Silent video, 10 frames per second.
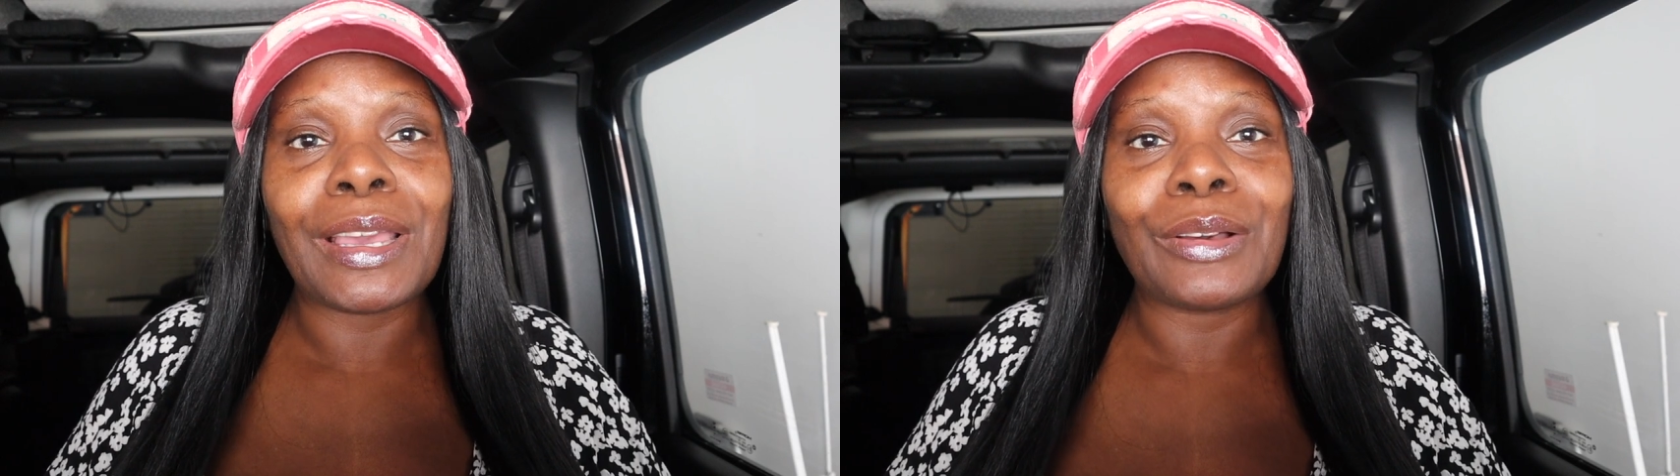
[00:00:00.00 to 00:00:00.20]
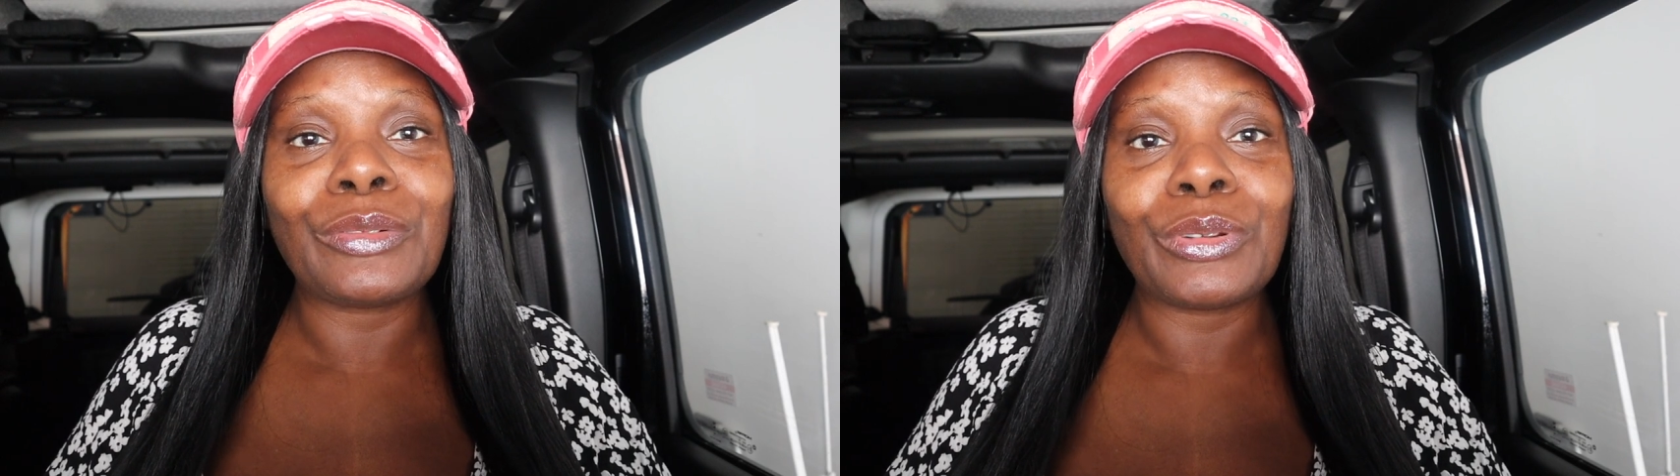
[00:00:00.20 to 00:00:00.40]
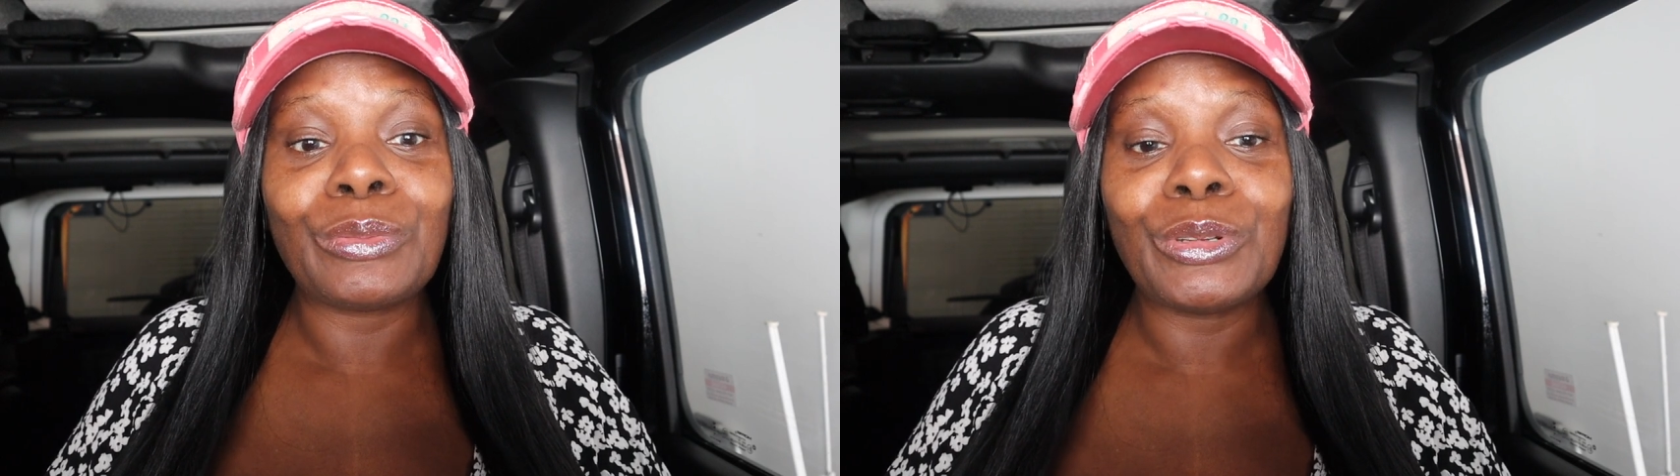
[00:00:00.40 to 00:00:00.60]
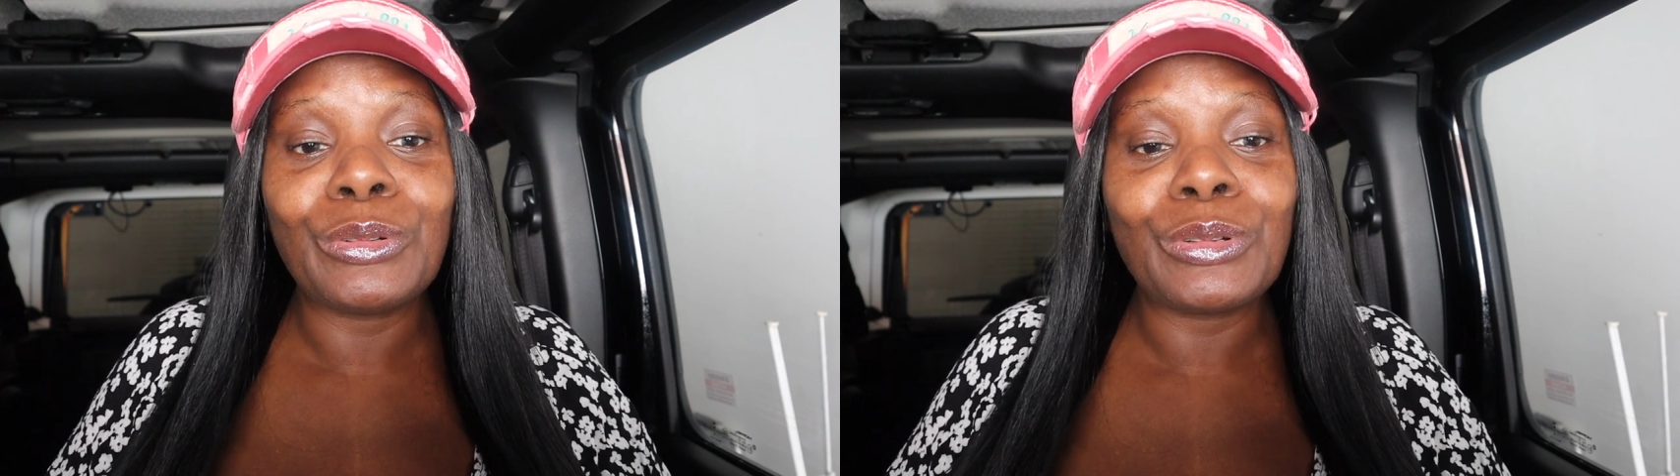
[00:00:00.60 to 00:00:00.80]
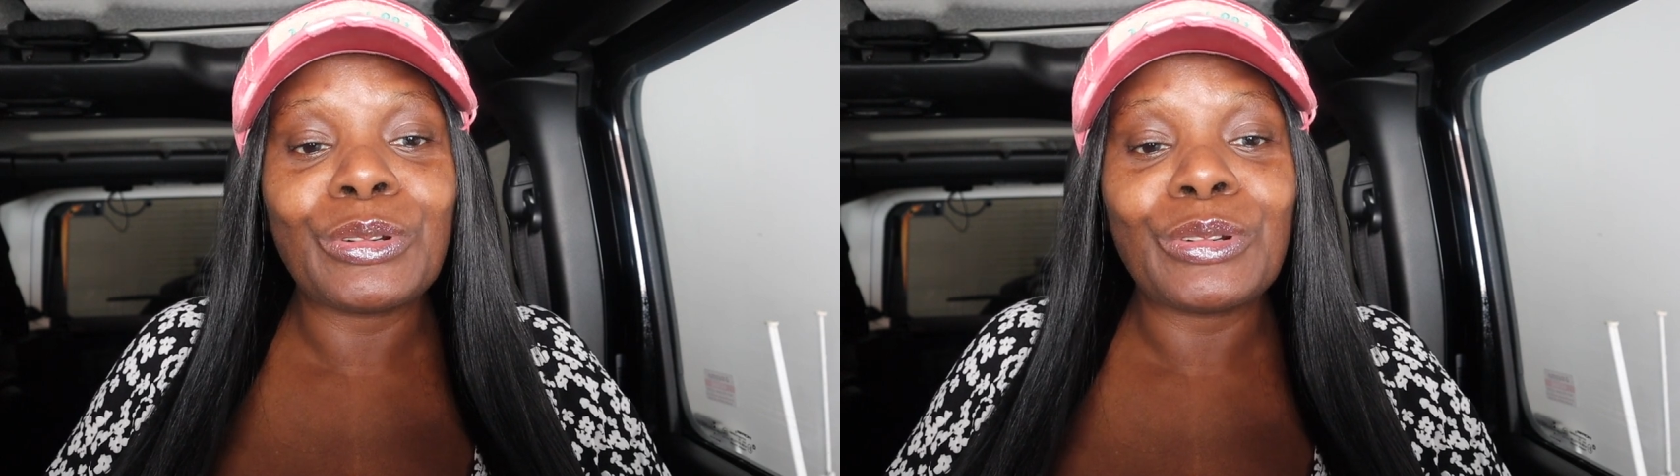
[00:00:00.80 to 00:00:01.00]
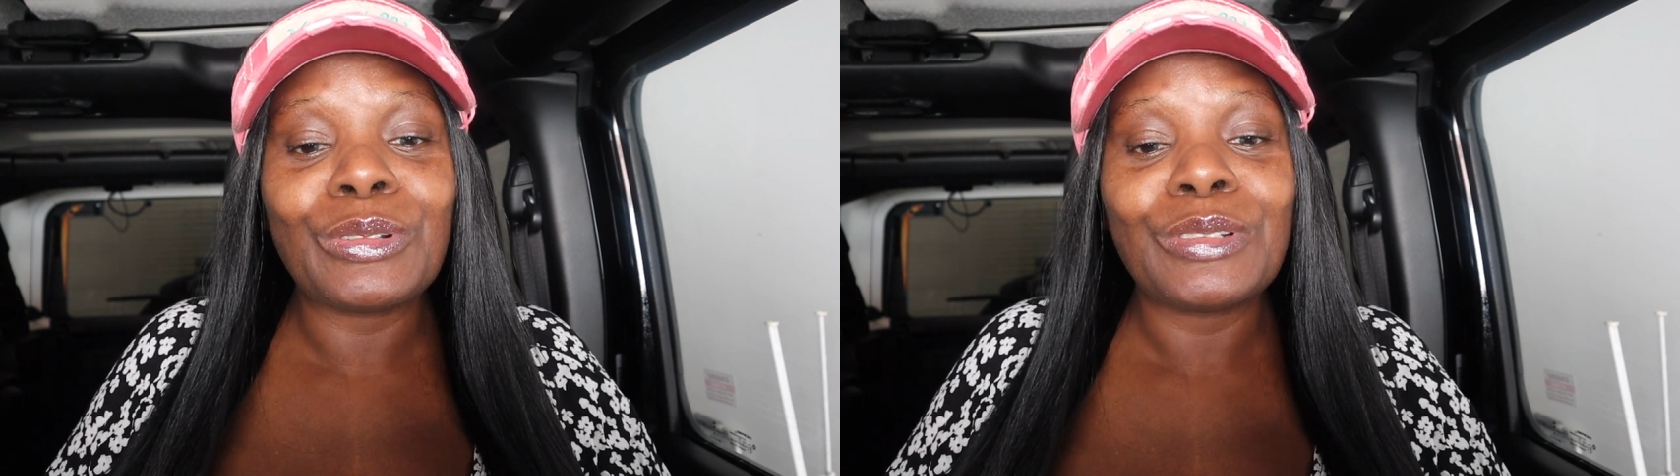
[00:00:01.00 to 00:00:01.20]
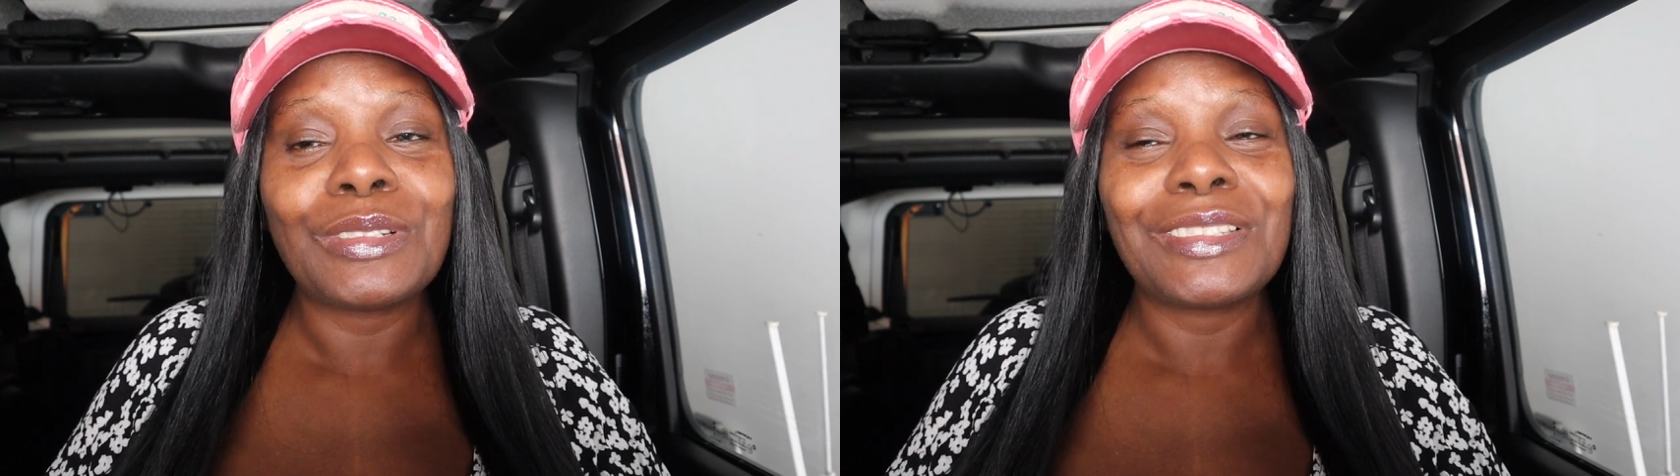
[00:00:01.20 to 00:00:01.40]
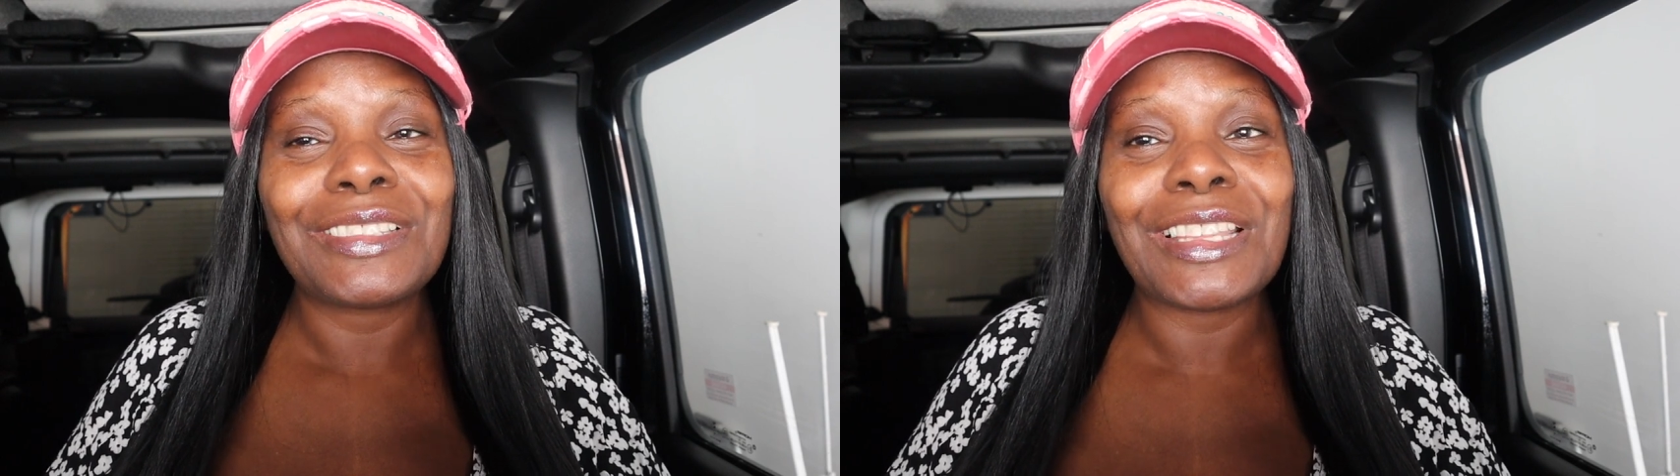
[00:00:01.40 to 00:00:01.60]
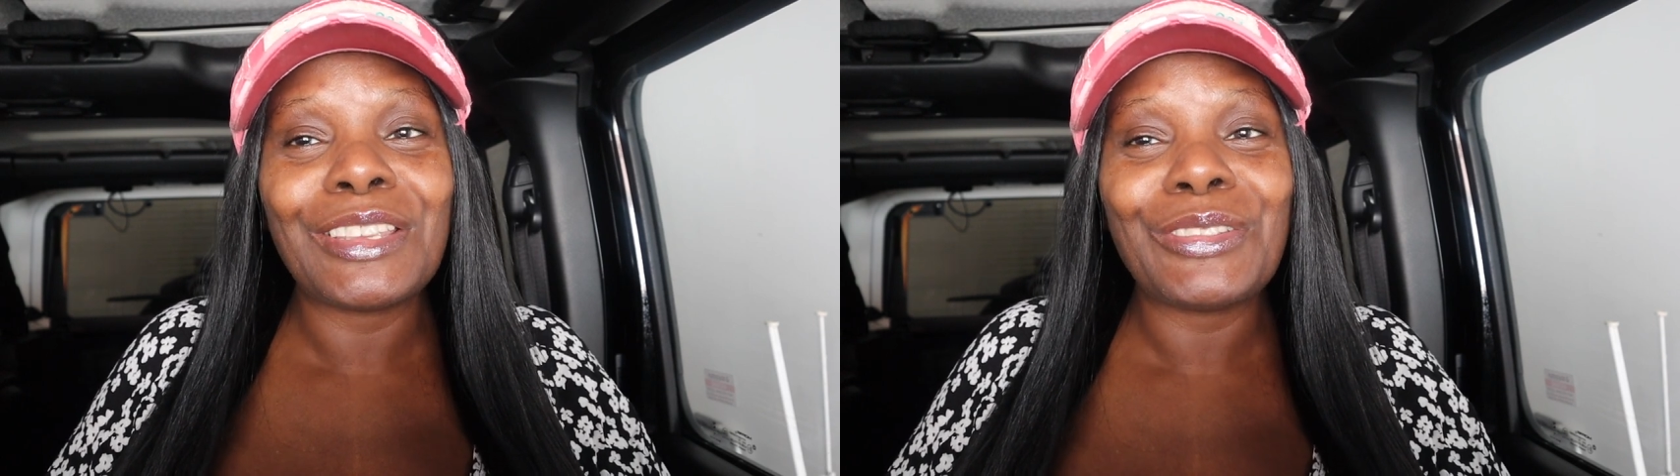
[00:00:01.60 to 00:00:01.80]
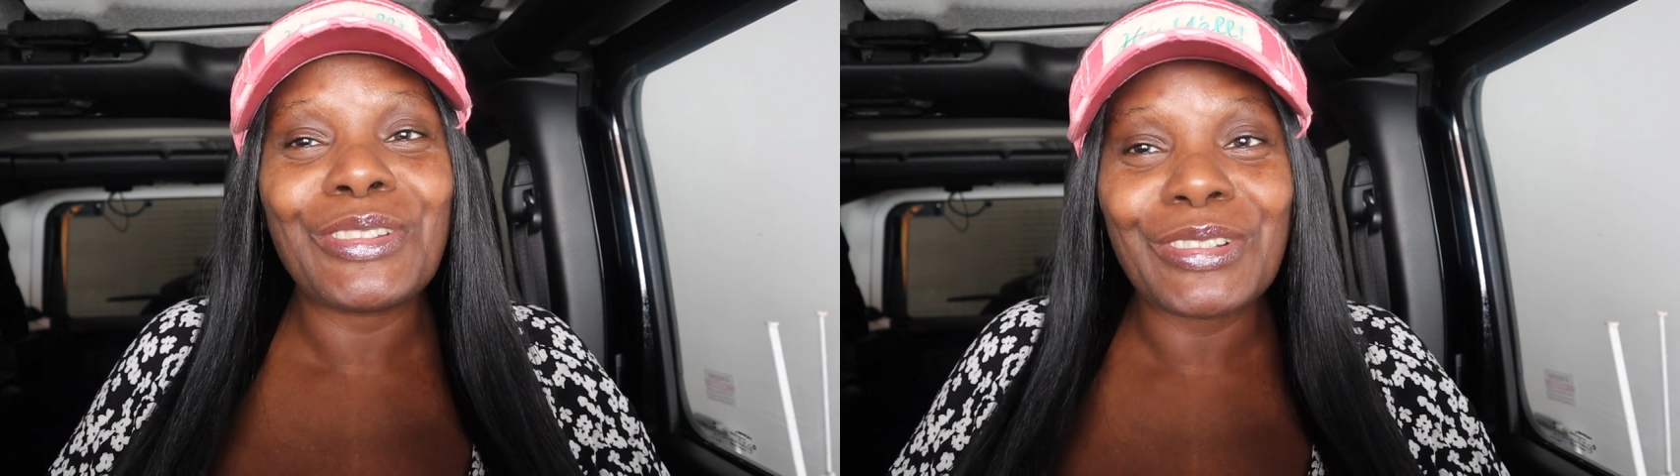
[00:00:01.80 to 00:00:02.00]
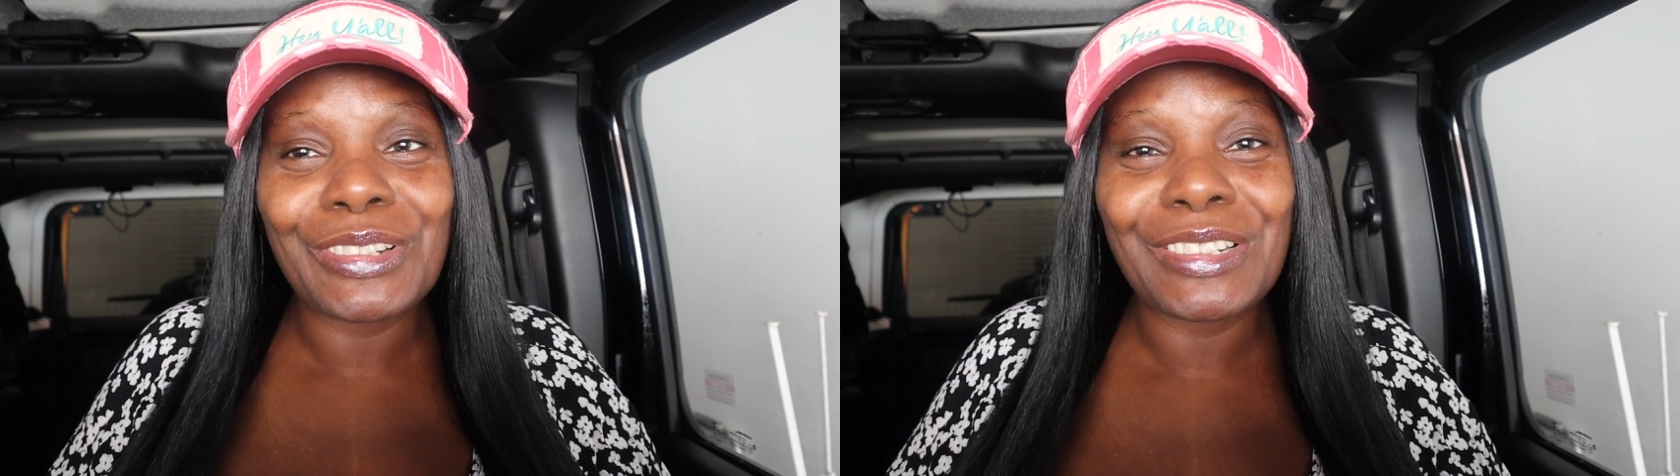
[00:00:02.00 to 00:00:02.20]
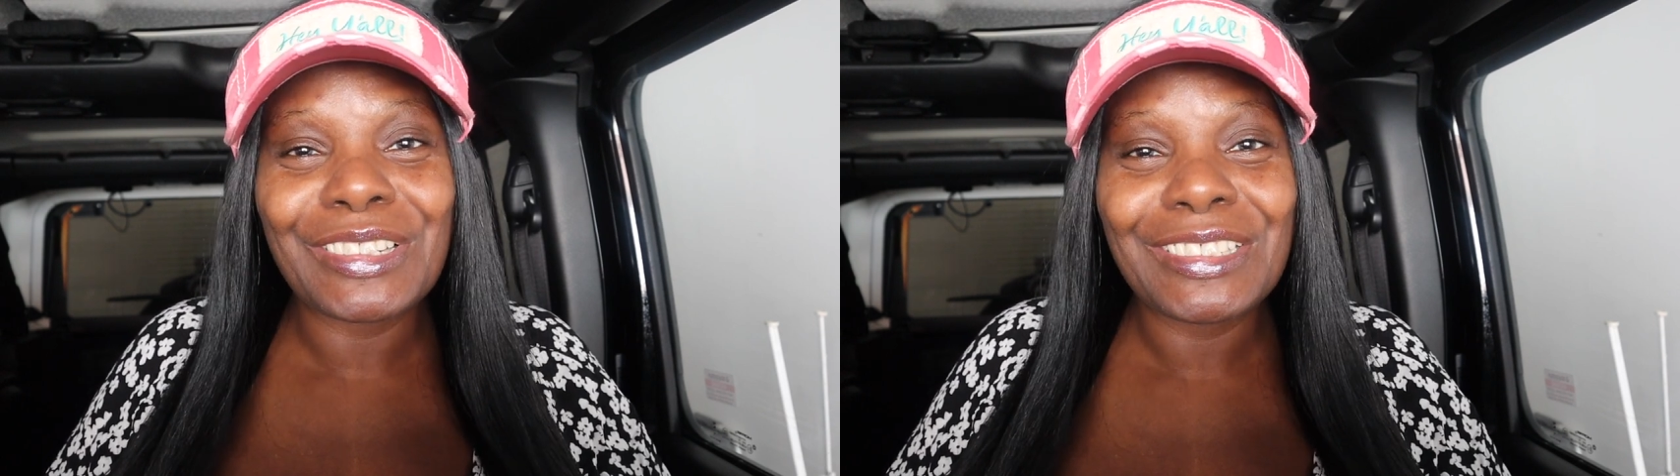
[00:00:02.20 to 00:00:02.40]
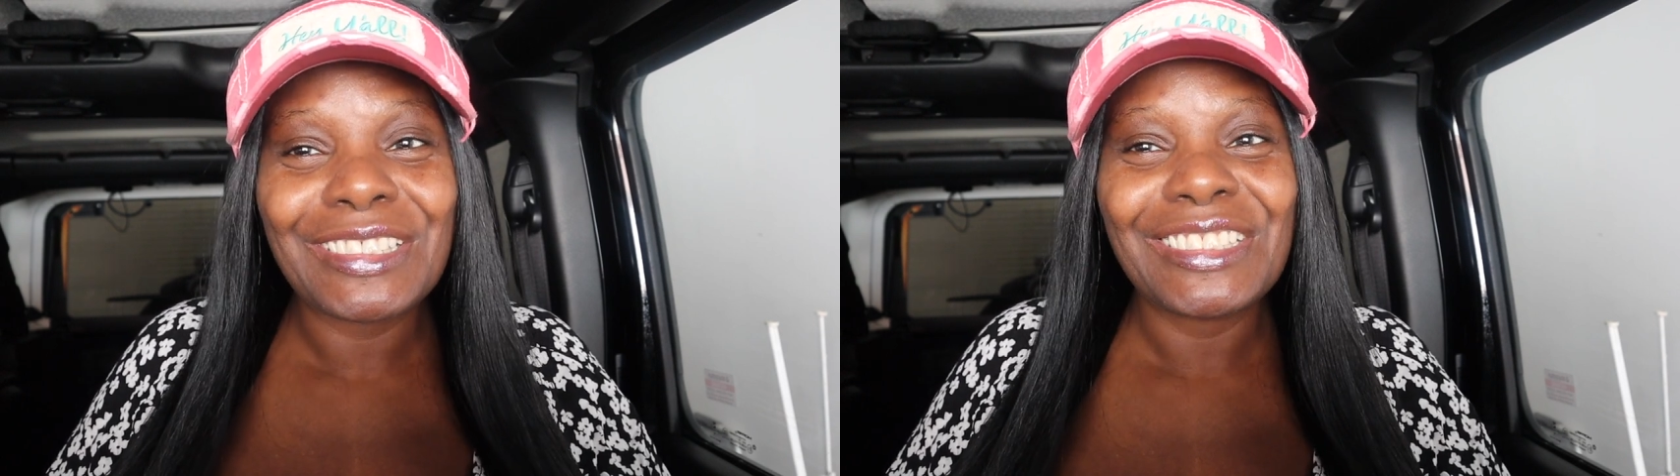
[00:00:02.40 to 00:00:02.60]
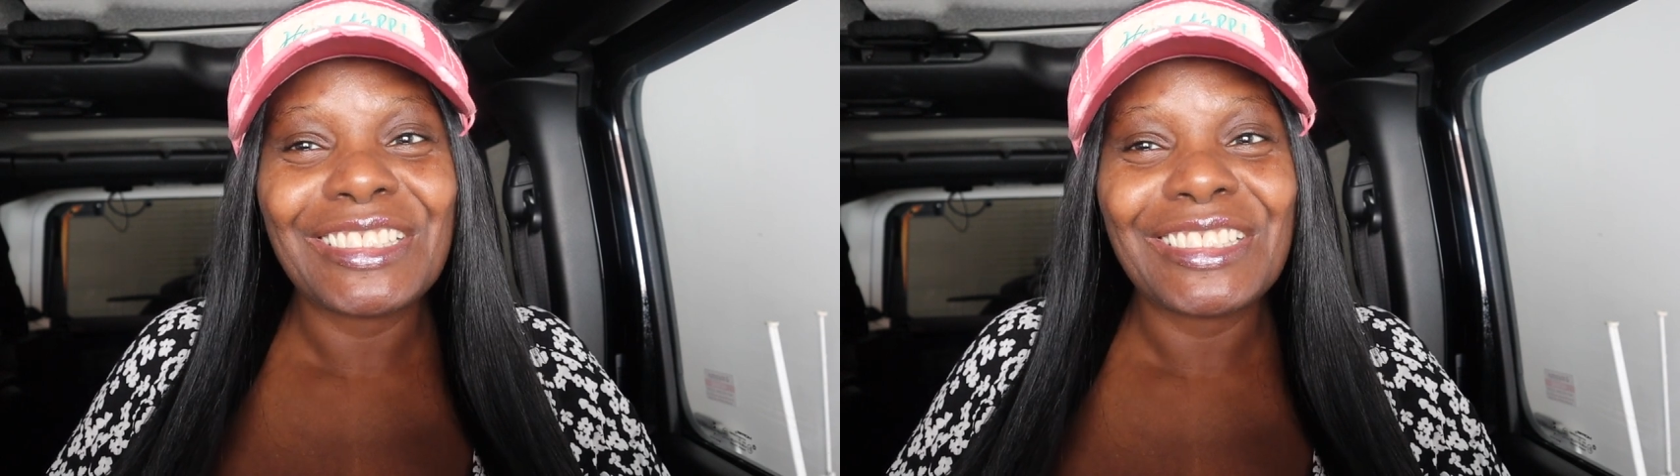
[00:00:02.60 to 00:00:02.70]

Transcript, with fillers: out from Google, thank you Google,